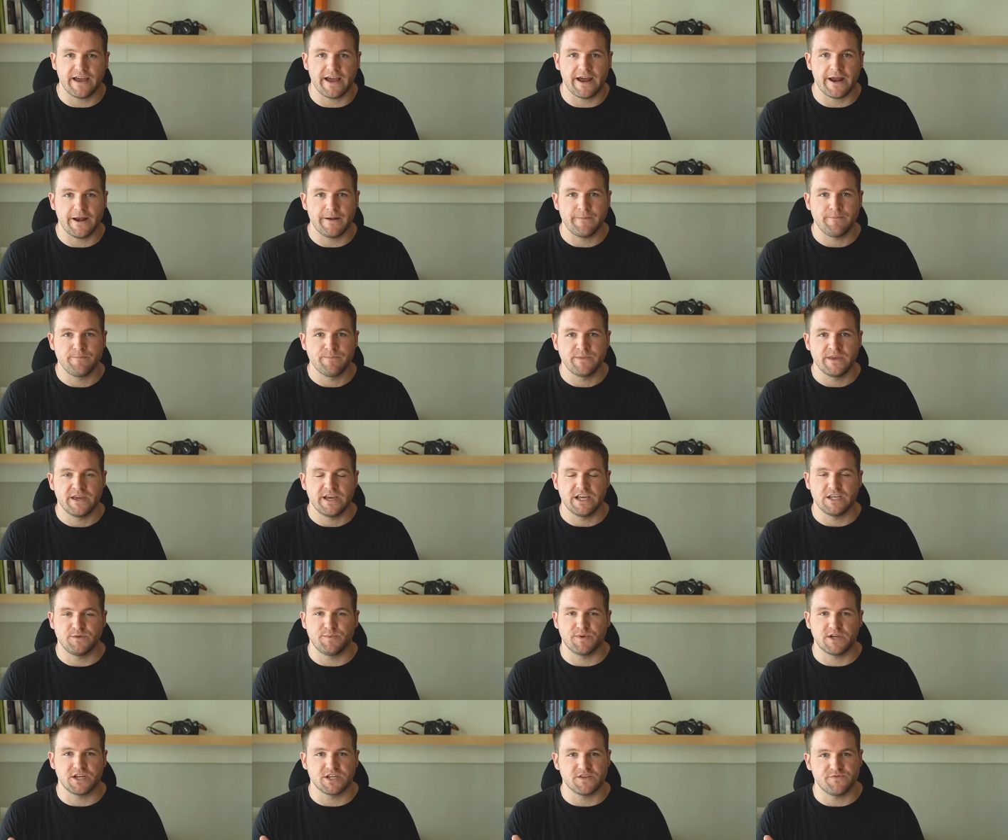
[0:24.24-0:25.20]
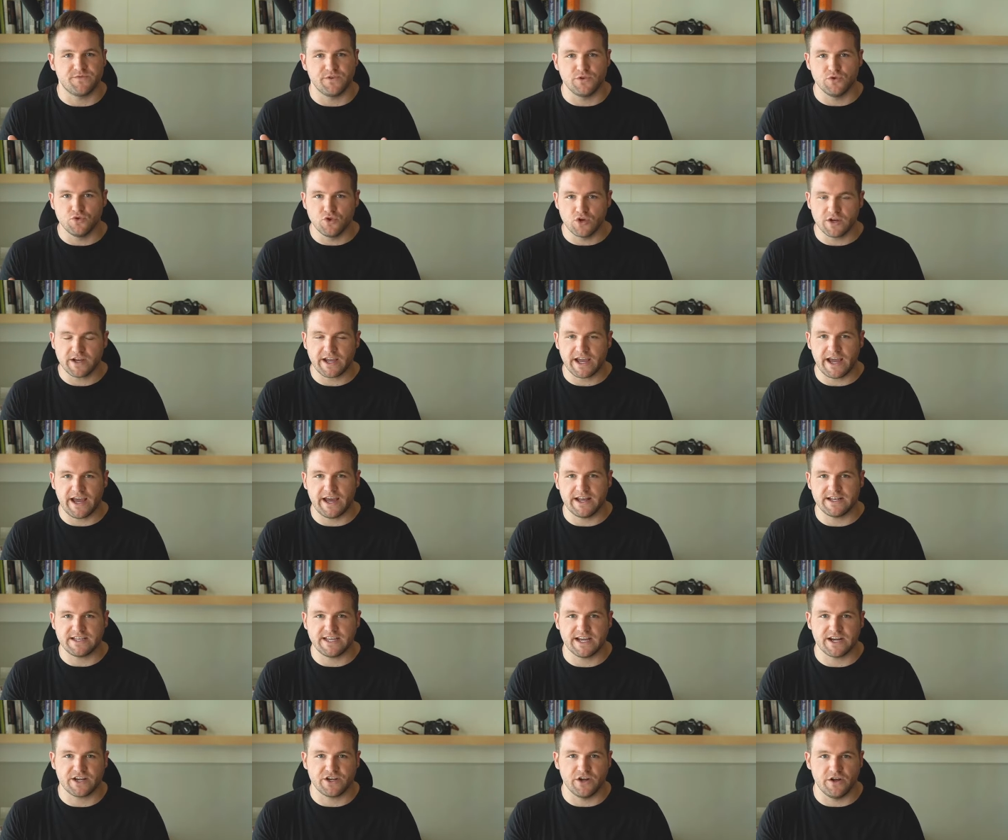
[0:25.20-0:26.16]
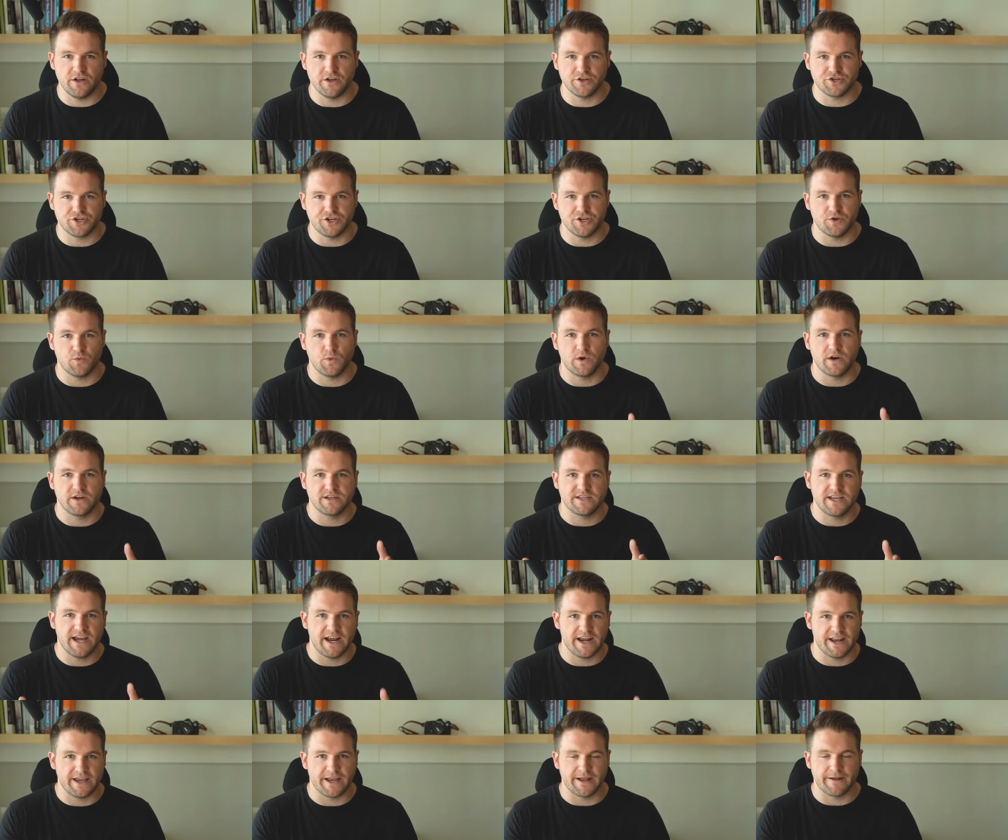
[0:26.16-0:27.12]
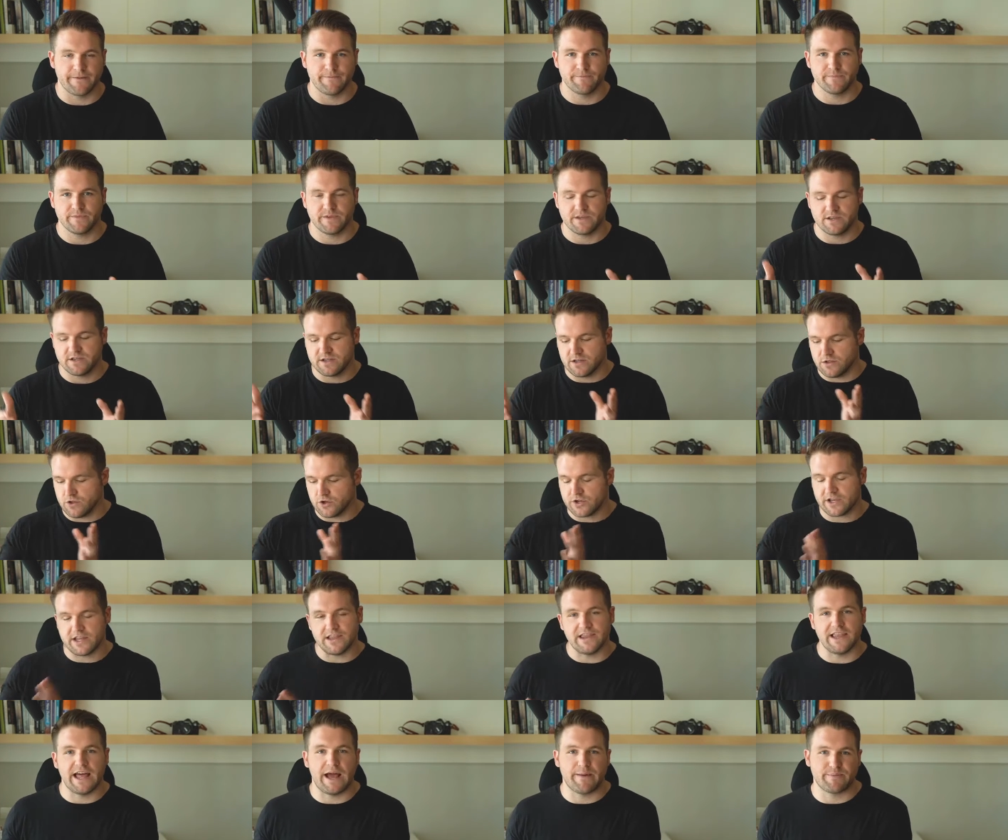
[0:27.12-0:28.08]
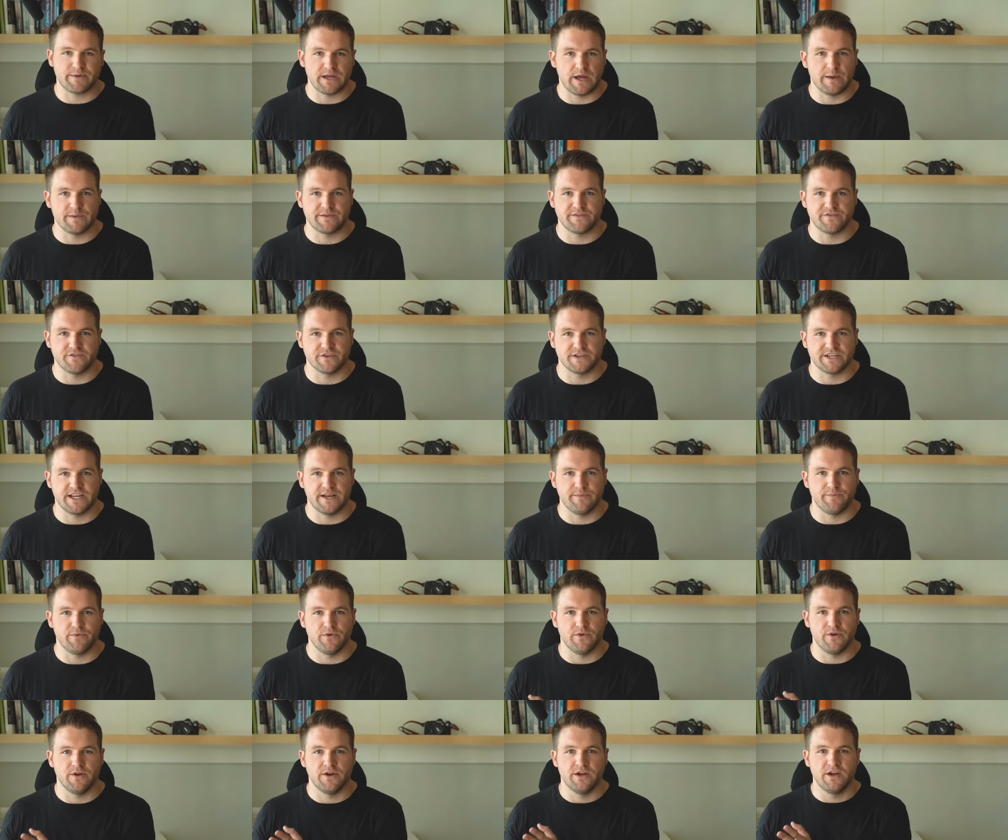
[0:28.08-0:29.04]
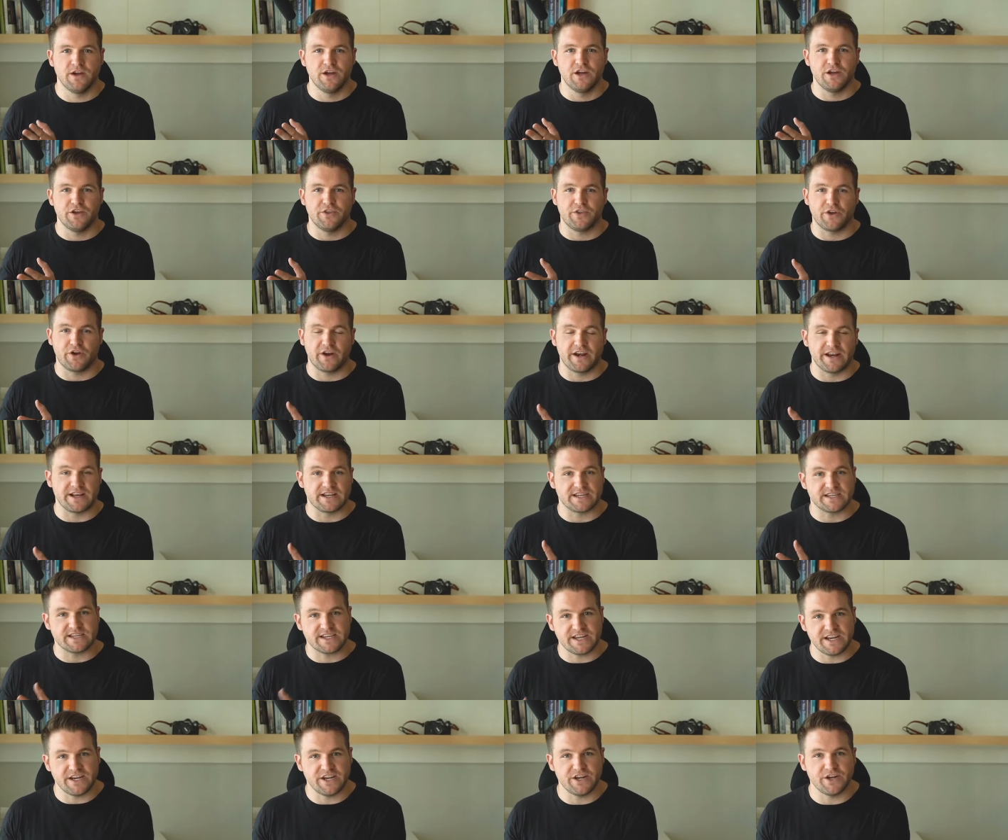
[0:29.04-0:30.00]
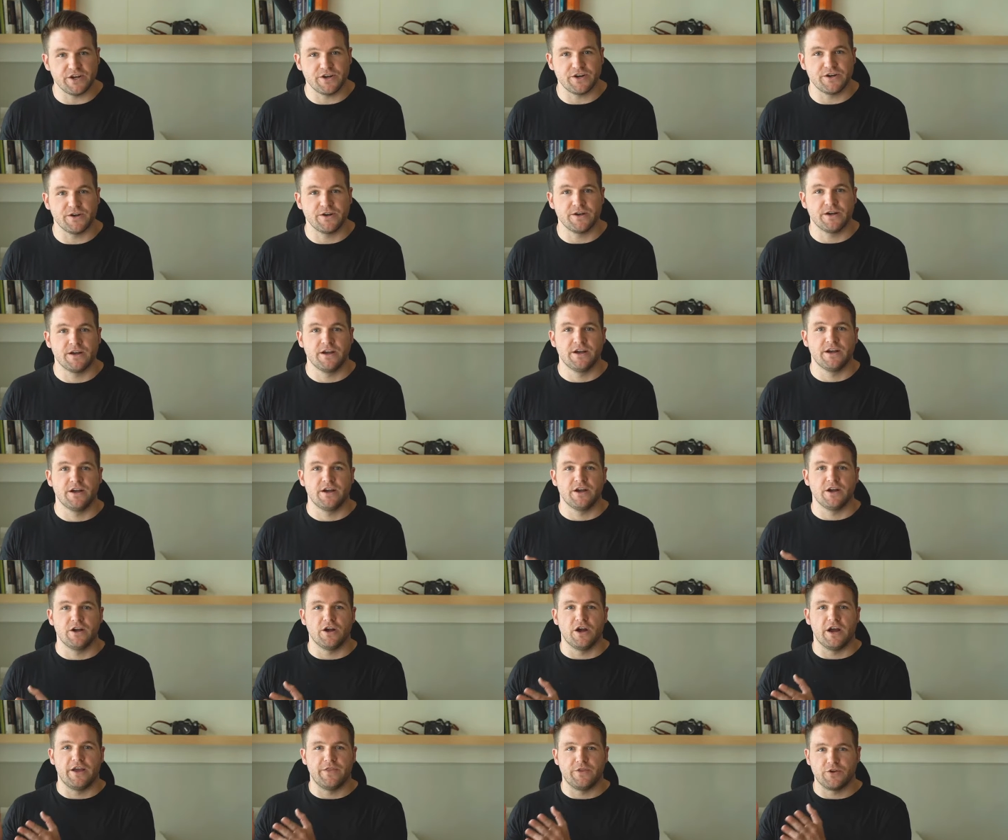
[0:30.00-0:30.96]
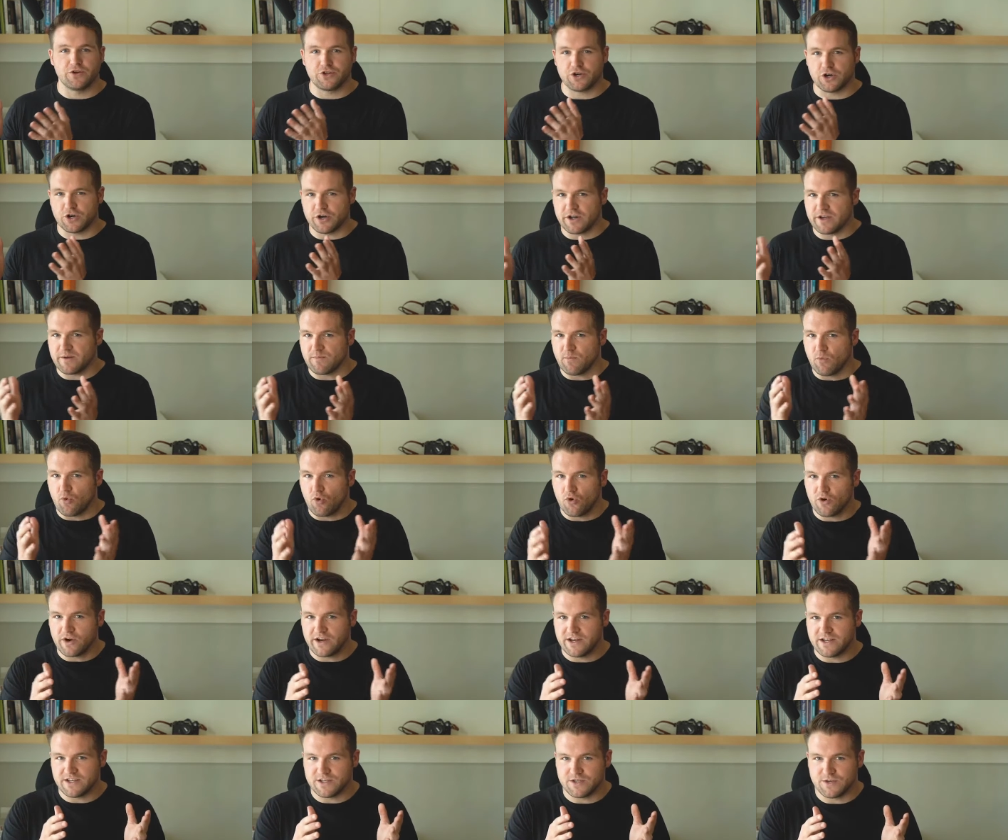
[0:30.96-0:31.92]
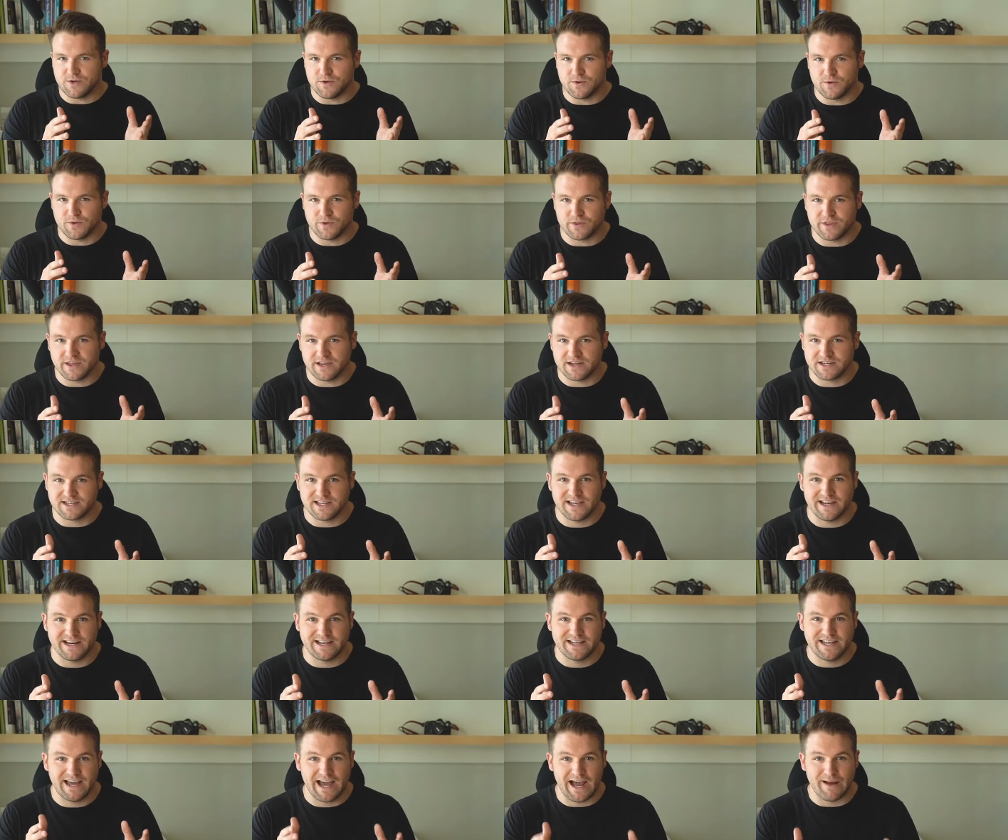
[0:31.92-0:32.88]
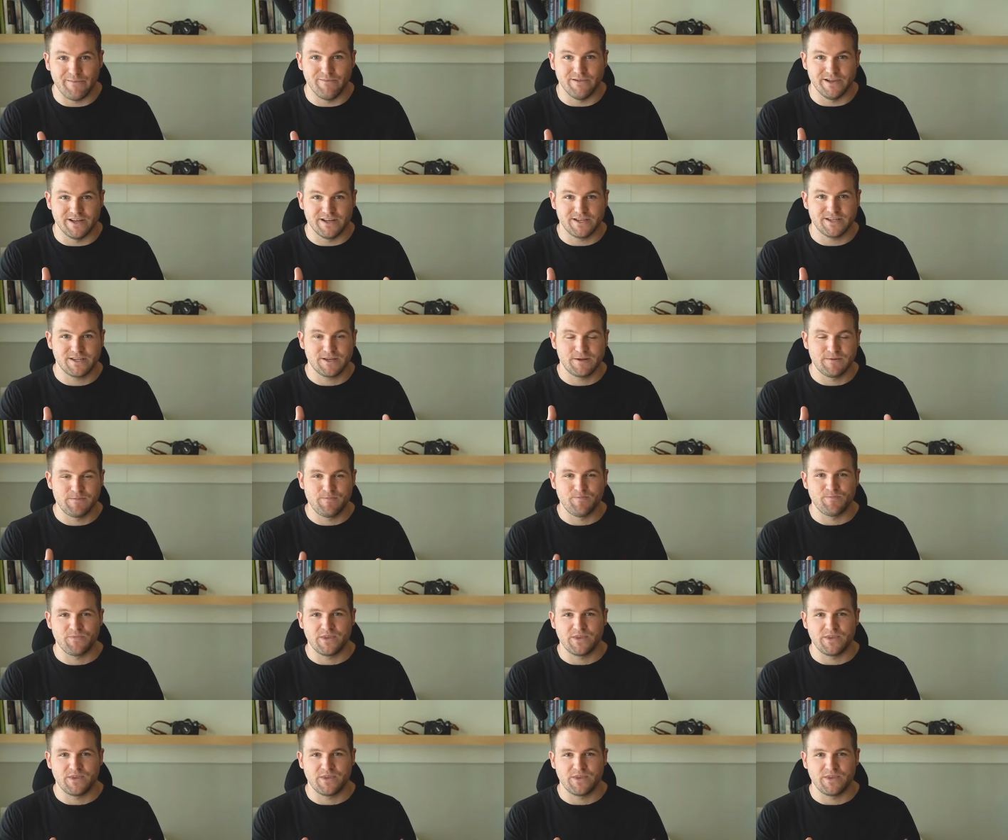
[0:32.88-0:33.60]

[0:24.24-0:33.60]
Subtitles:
that is because if you look at technology and where it's heading, look at laptops, for example. They're getting skinnier and they're turning more into things like tablets.